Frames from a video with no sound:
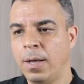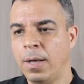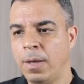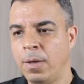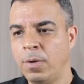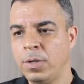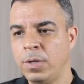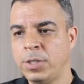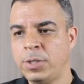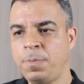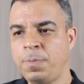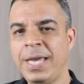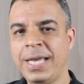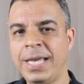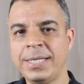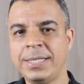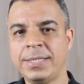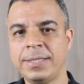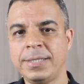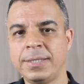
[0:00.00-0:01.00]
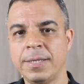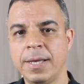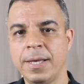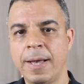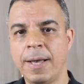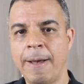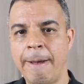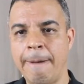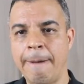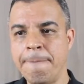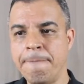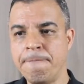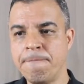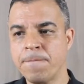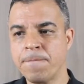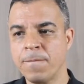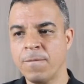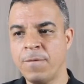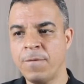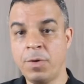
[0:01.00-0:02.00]
speaks
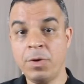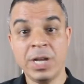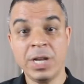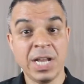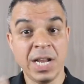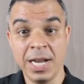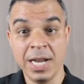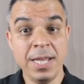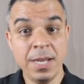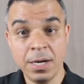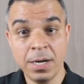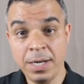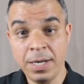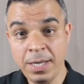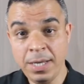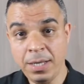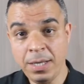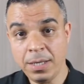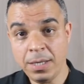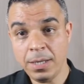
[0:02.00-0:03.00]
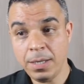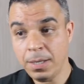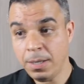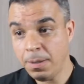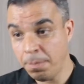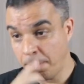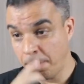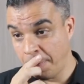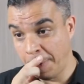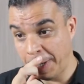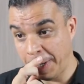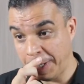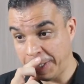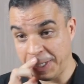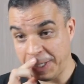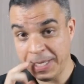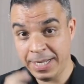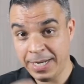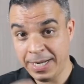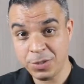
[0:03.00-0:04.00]
very clearly, but
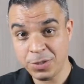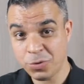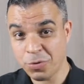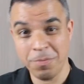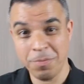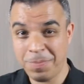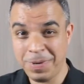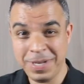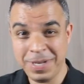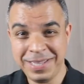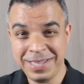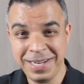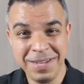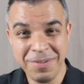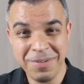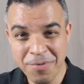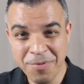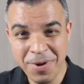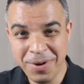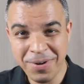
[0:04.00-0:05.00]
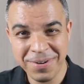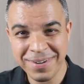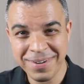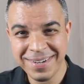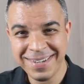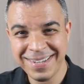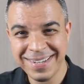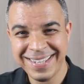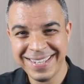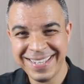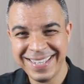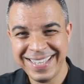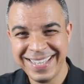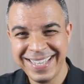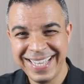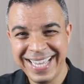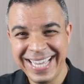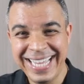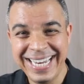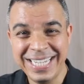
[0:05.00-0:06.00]
it is completely wrong.
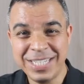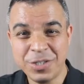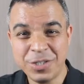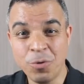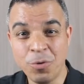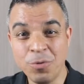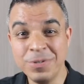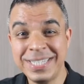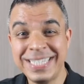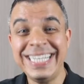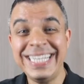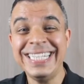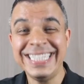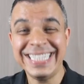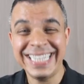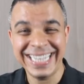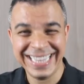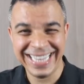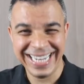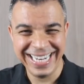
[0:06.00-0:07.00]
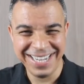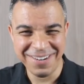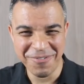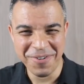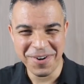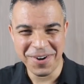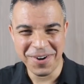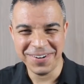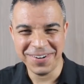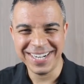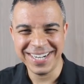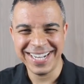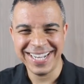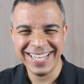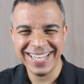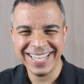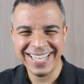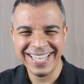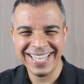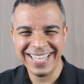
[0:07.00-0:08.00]
It is consistently wrong.
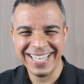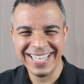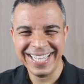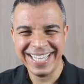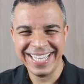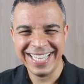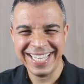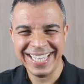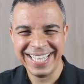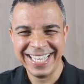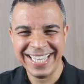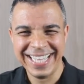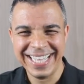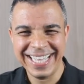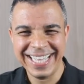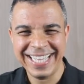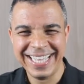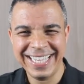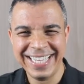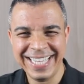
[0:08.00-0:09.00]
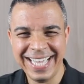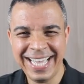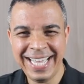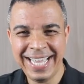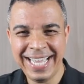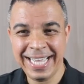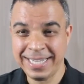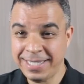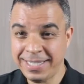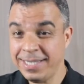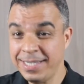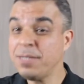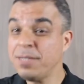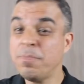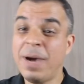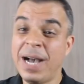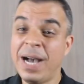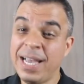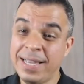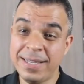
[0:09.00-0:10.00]
Yeah, and this is
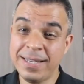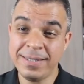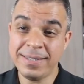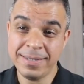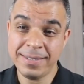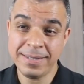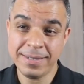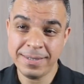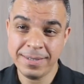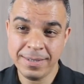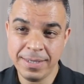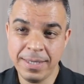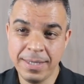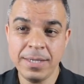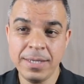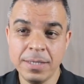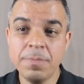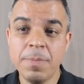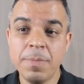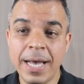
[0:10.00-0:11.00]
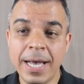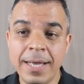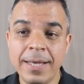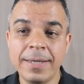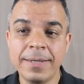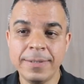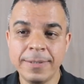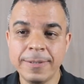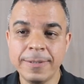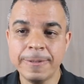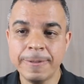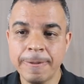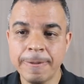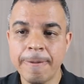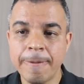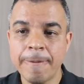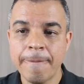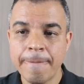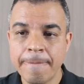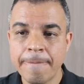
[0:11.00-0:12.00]
bias. This is bias.
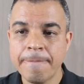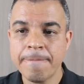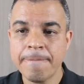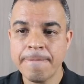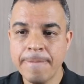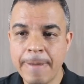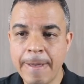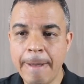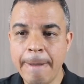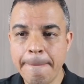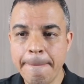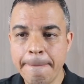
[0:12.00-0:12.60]
Yeah?